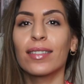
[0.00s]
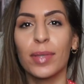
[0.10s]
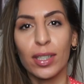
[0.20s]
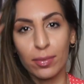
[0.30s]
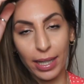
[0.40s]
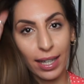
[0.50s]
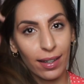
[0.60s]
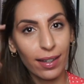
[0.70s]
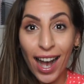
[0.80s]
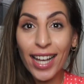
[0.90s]
Oh my god, my
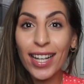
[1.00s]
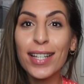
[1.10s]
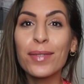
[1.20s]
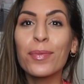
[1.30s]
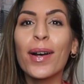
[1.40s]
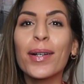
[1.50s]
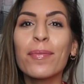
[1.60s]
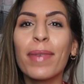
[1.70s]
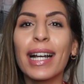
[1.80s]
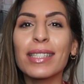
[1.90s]
hair. Hi guys,
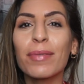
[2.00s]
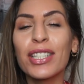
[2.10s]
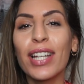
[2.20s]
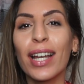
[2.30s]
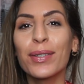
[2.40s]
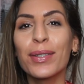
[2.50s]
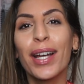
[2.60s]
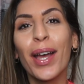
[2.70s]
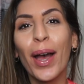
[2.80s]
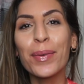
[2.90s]
welcome back to my channel.
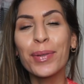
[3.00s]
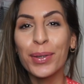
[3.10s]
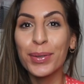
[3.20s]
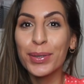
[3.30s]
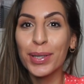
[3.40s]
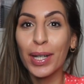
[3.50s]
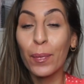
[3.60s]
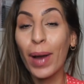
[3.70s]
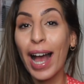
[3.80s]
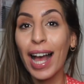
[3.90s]
I hope you're all
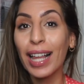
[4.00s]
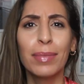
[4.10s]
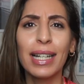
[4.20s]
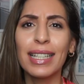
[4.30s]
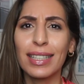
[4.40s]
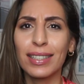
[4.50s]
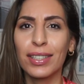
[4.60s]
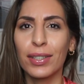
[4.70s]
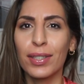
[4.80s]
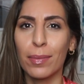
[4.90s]
doing well. Please
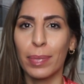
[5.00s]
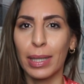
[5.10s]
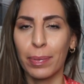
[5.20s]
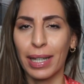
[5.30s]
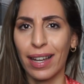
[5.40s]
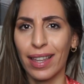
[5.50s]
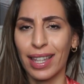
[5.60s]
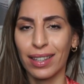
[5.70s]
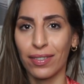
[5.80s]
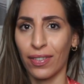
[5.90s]
excuse the beeping. I
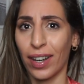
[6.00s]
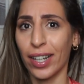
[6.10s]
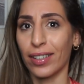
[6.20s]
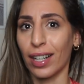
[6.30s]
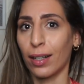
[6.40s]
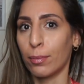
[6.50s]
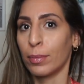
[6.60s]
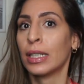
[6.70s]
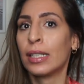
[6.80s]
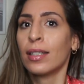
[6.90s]
think the fire alarm
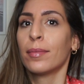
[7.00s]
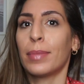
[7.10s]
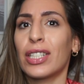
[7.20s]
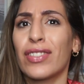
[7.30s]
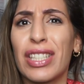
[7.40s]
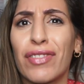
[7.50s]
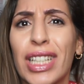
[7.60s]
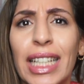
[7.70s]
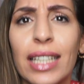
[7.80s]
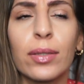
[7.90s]
battery is
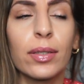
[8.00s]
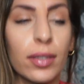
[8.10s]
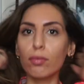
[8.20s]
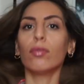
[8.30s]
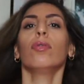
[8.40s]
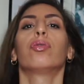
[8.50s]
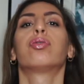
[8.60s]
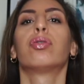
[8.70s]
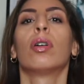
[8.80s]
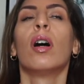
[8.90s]
running out.
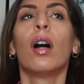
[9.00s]
Oof.